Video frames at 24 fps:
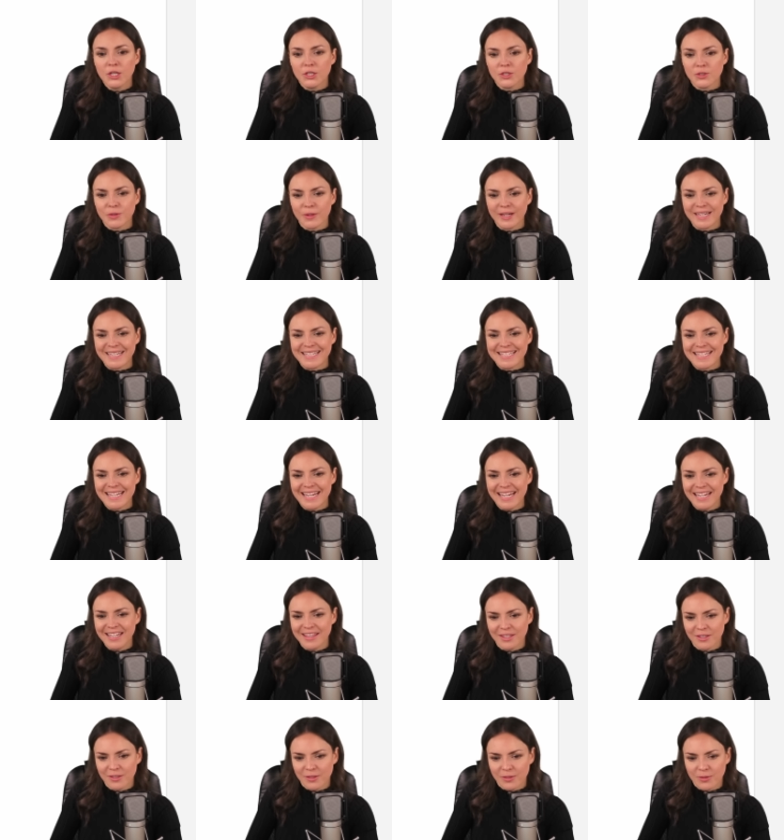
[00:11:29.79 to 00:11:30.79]
So I
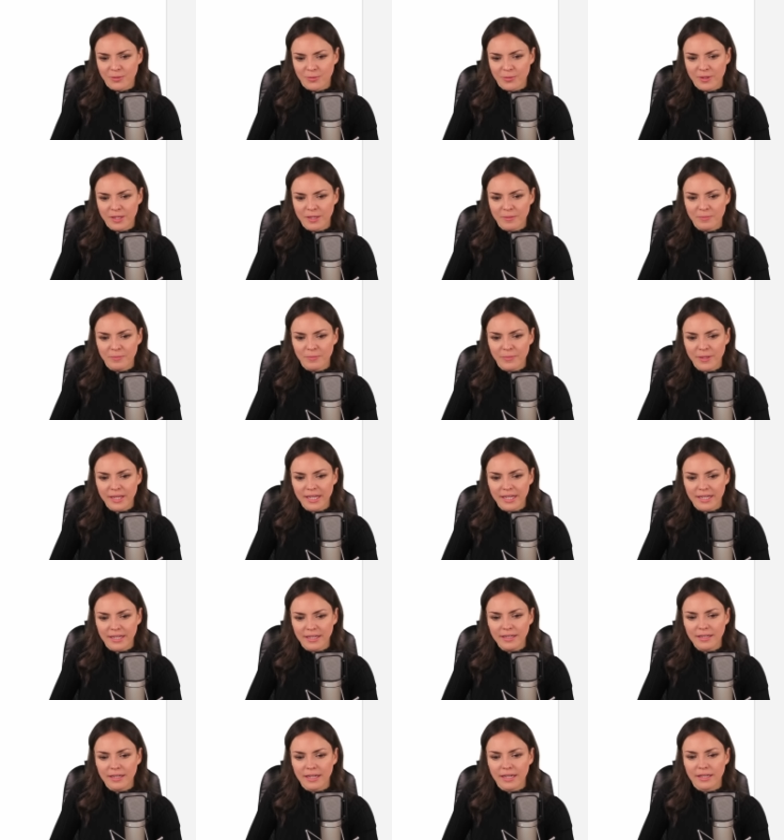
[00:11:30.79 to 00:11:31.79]
take the three
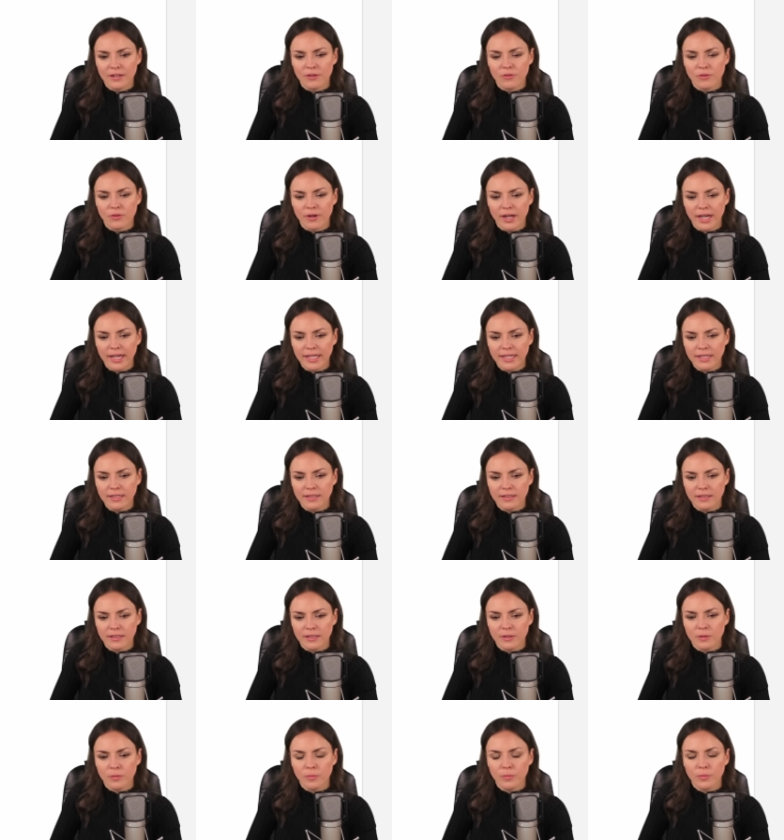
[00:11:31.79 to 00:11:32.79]
b and write it
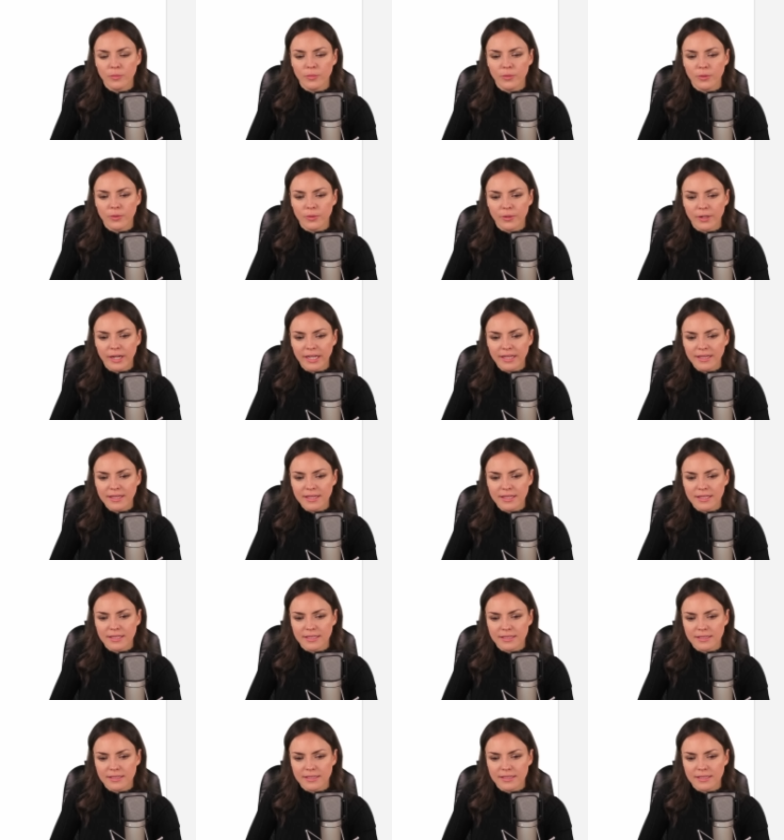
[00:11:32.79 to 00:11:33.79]
in
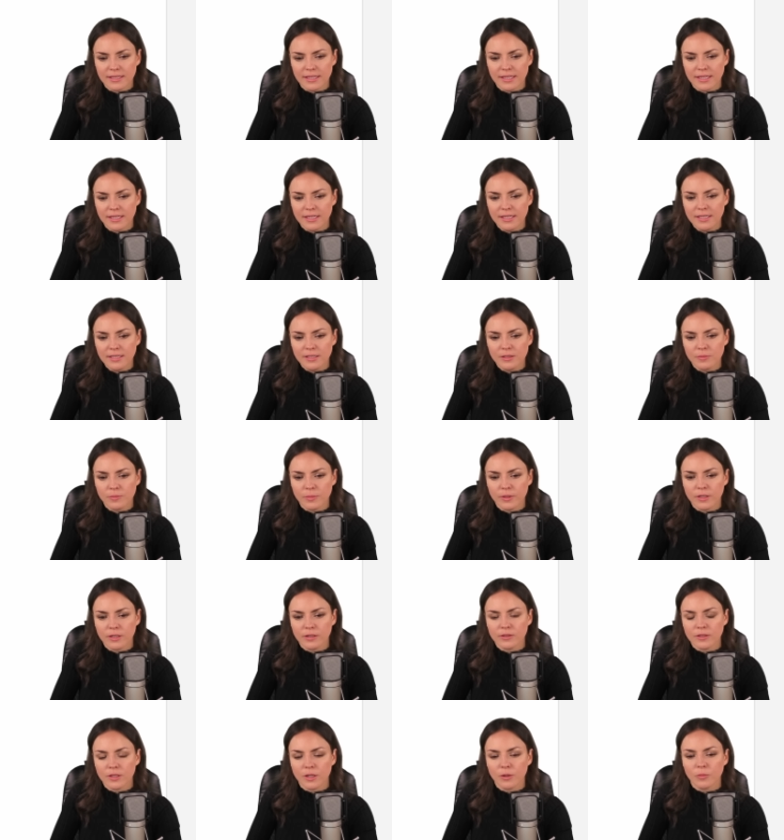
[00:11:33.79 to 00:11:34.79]
parentheses
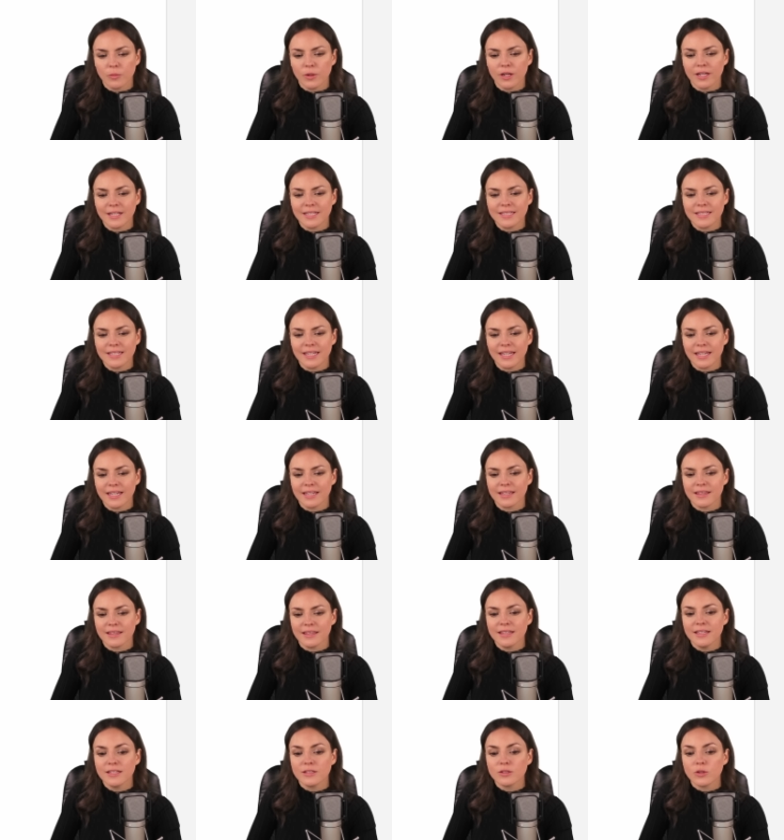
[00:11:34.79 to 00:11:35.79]
because I want to take
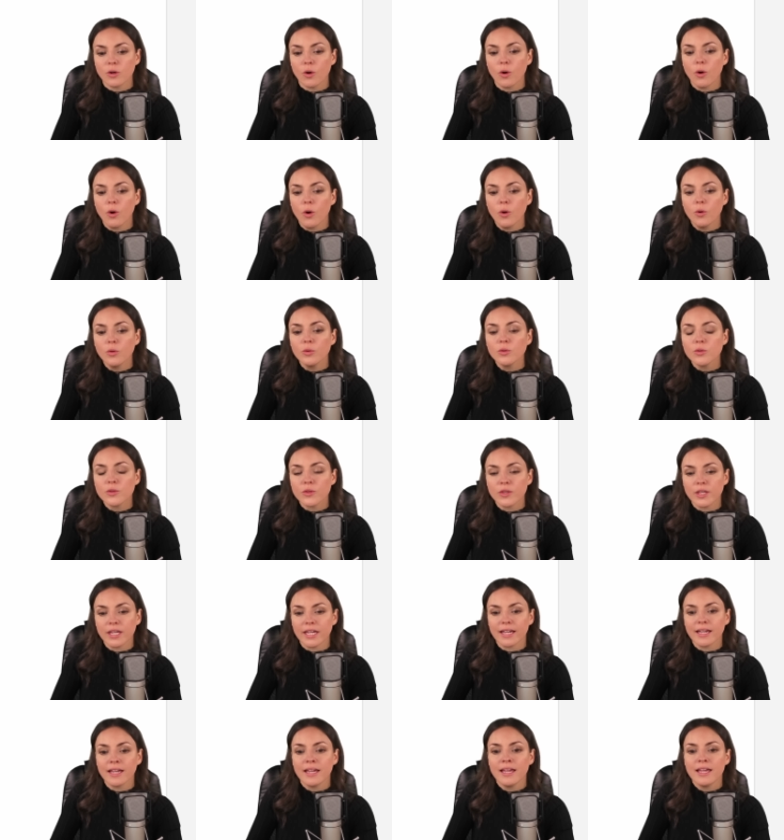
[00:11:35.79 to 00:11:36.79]
this whole
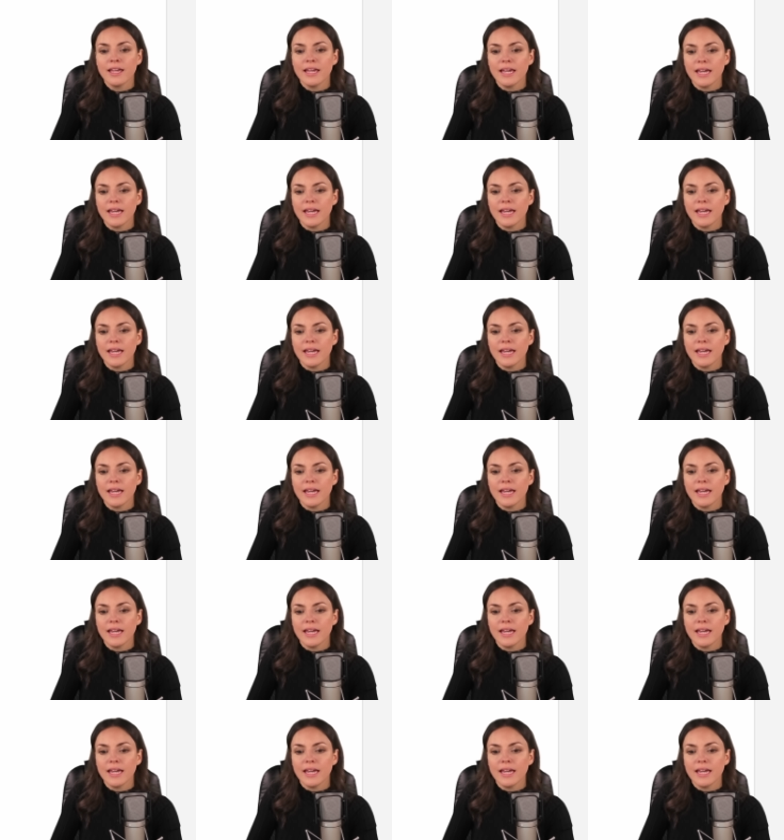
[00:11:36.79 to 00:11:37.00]
thing